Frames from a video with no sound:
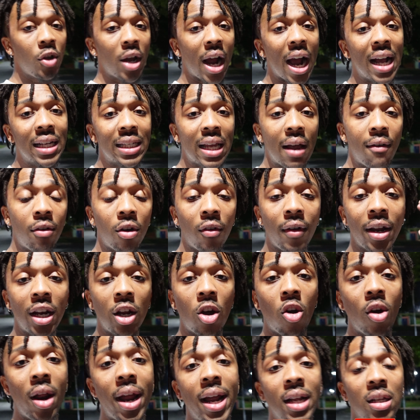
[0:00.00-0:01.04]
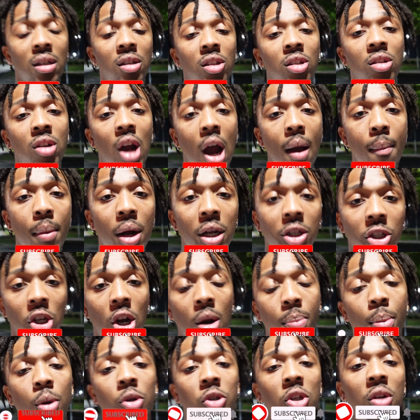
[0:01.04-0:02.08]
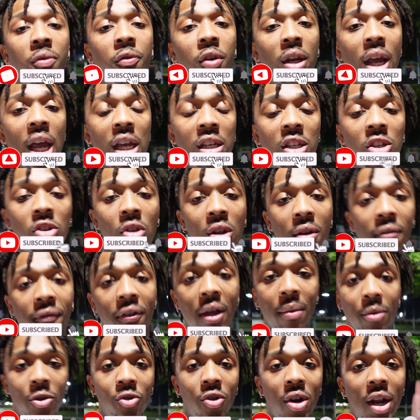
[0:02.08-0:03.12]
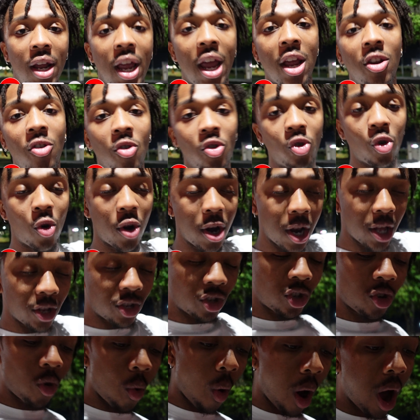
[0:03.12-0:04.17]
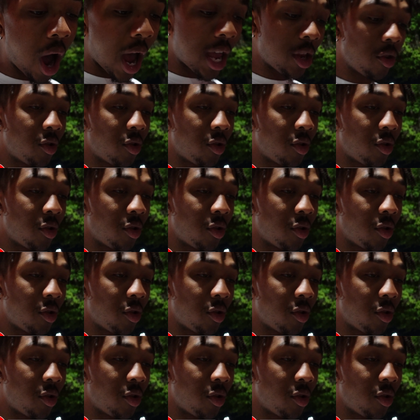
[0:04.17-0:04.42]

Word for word: If you guys haven't already, go ahead and hit the subscribe button, turn on post notifications, join the family, join the gang, join the squad.